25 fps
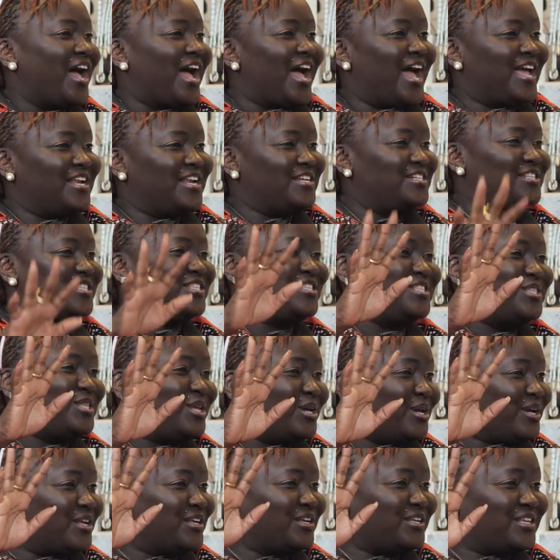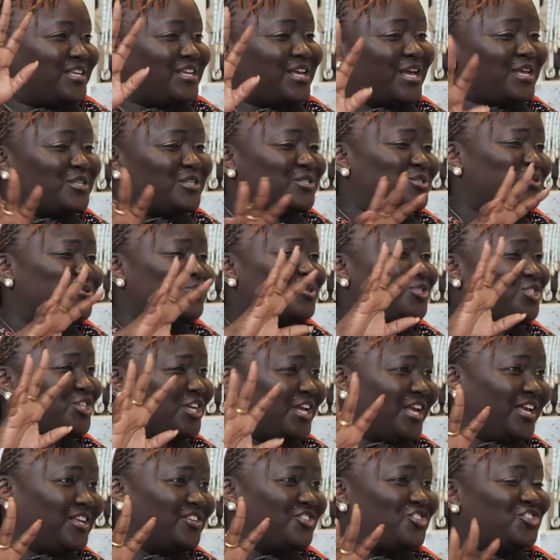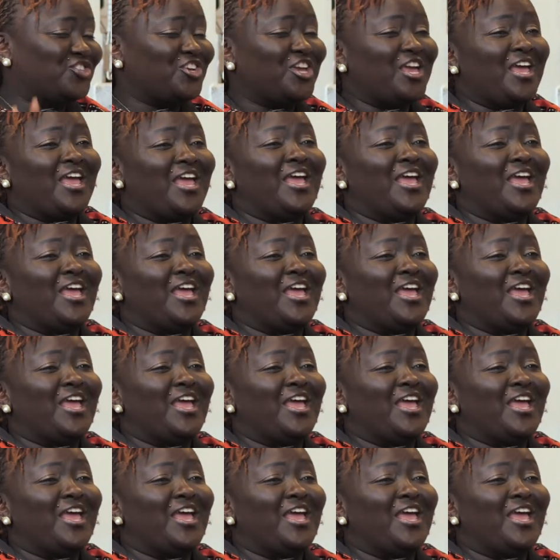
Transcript: and the gears to change.